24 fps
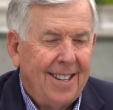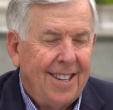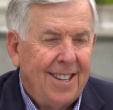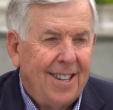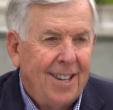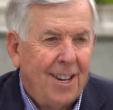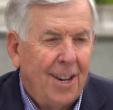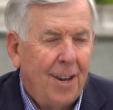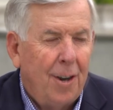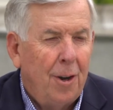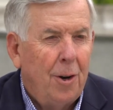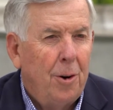
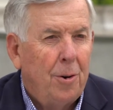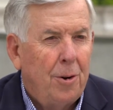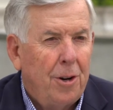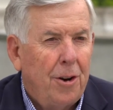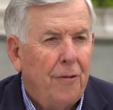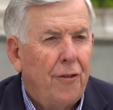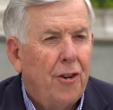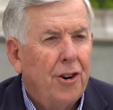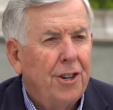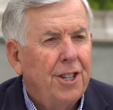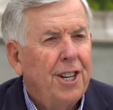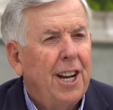So
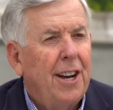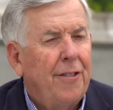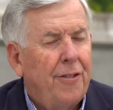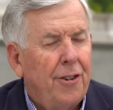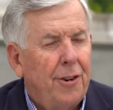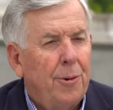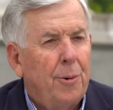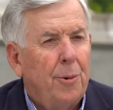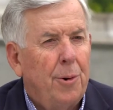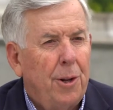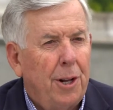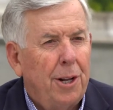you first
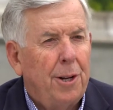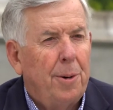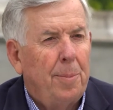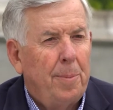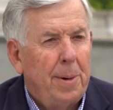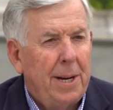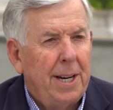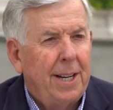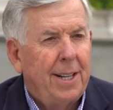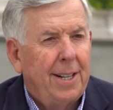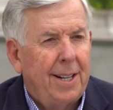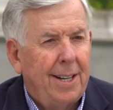have to really
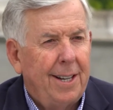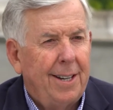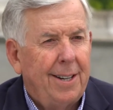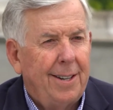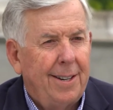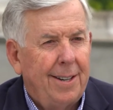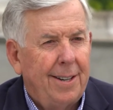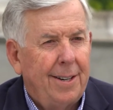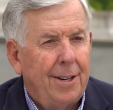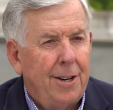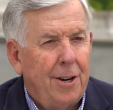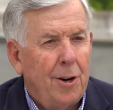admit that,
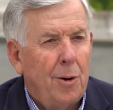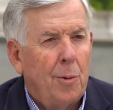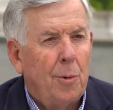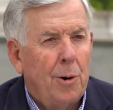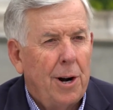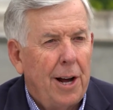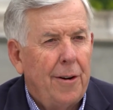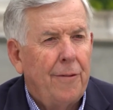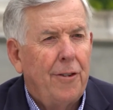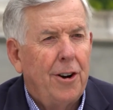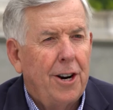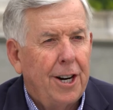you know,
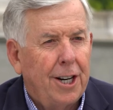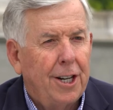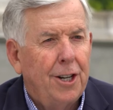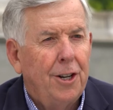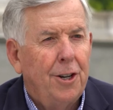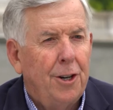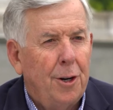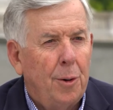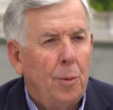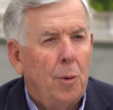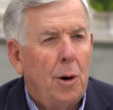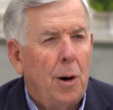we're not very
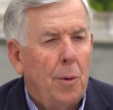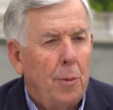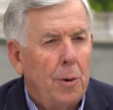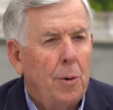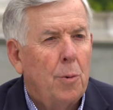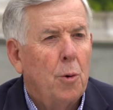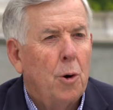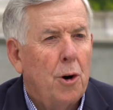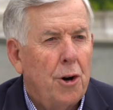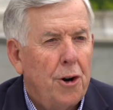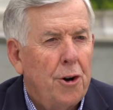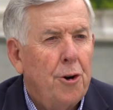good at what
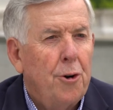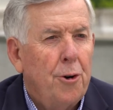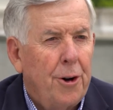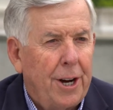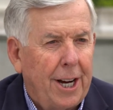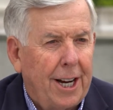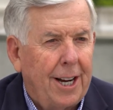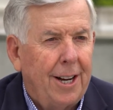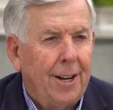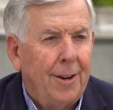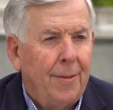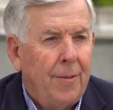we were
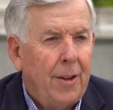doing.